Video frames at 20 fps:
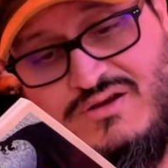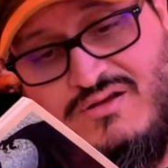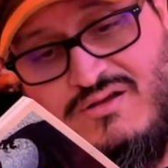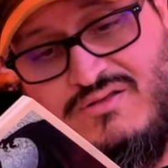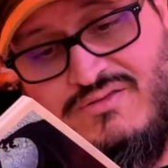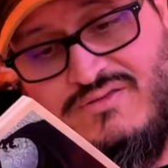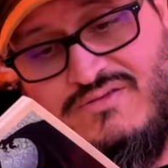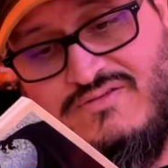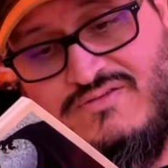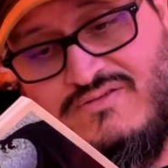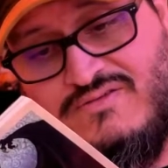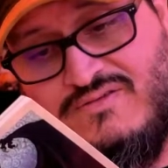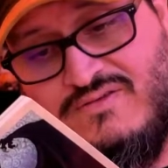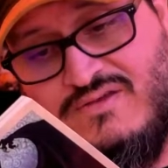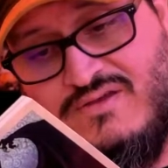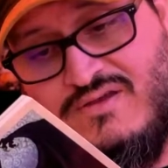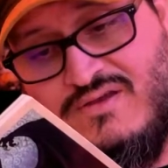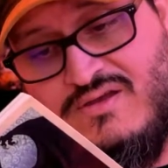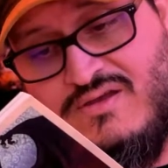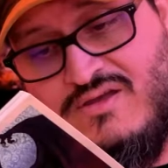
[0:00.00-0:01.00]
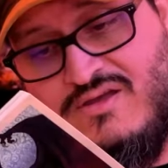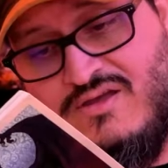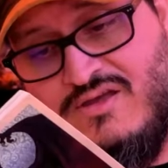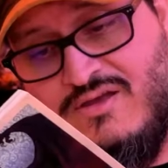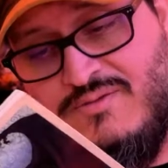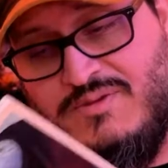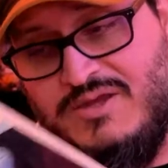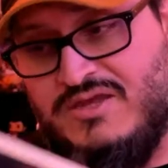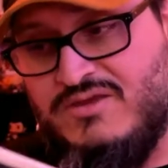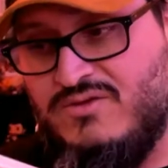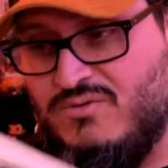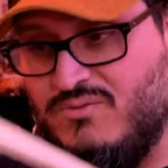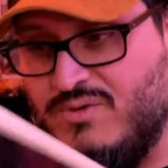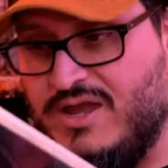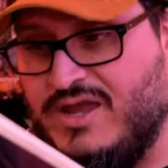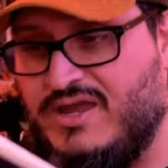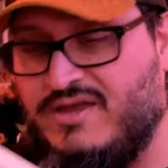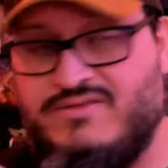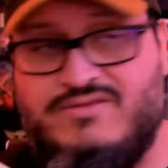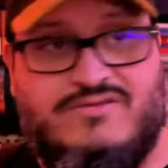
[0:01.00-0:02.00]
all this. Either
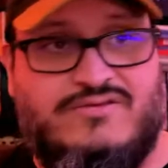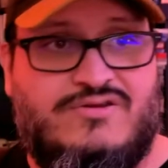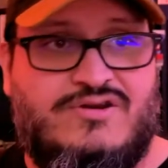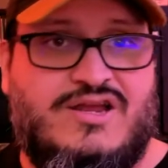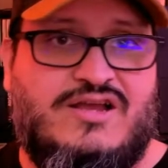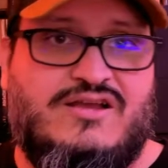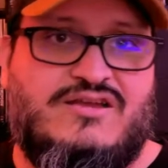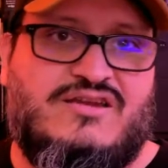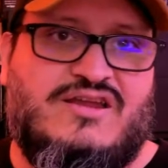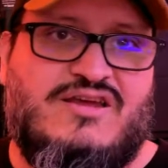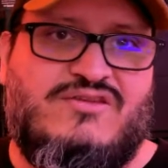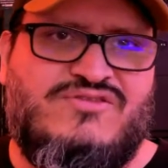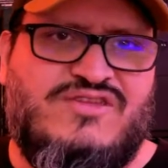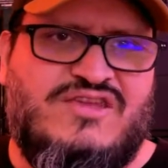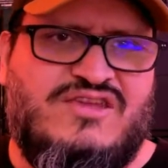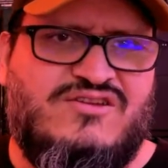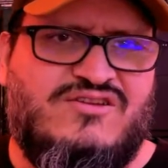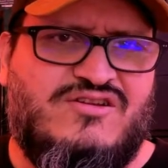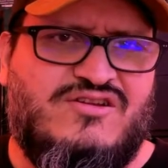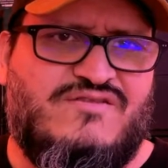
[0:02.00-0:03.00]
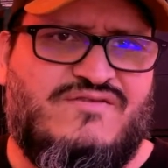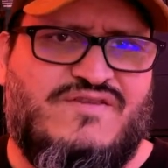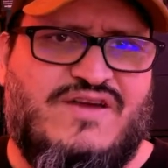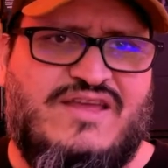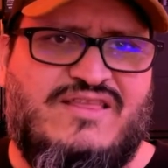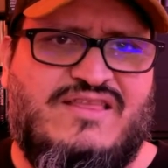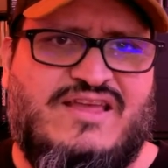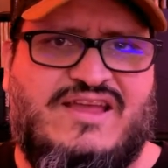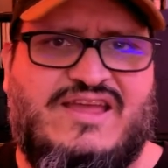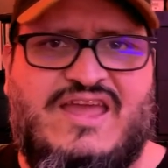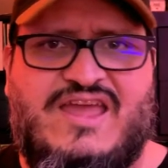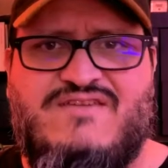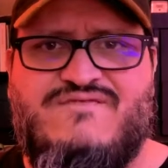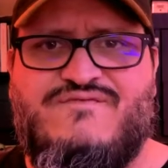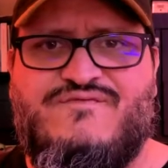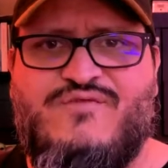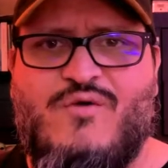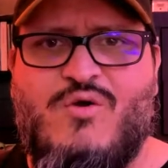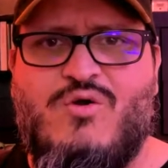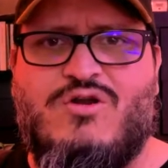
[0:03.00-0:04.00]
way, you're not gonna. I don't think you're gonna find like a
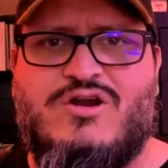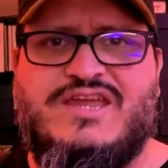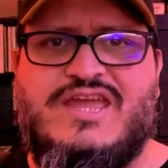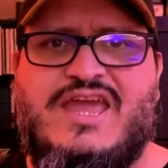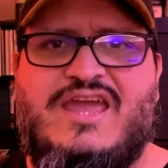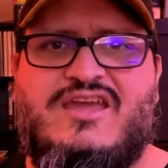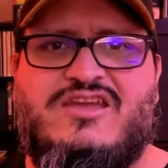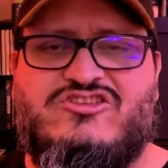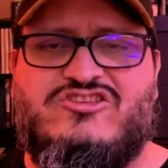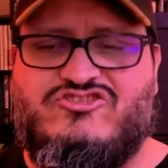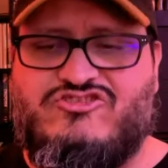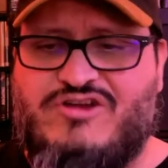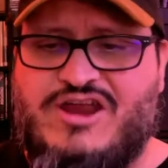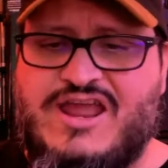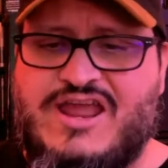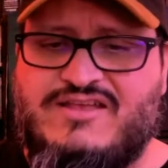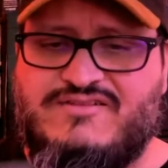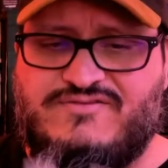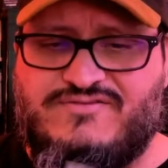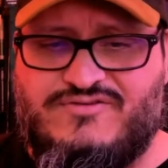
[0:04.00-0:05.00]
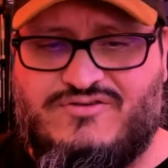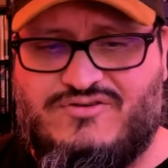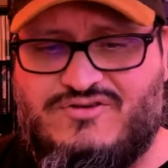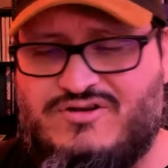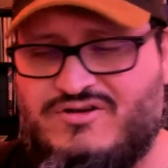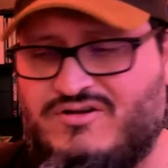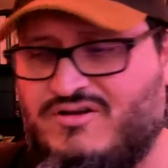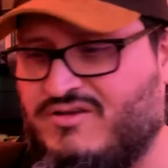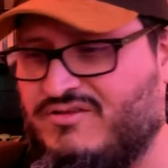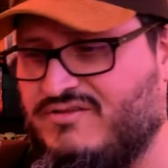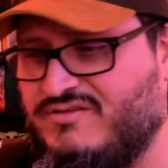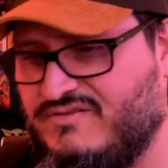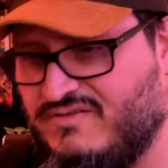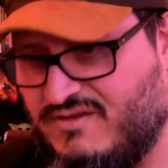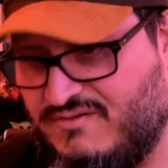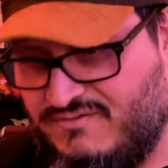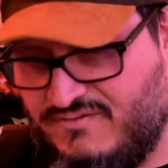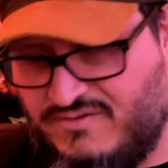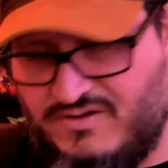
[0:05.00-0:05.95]
4K transfer and all this stuff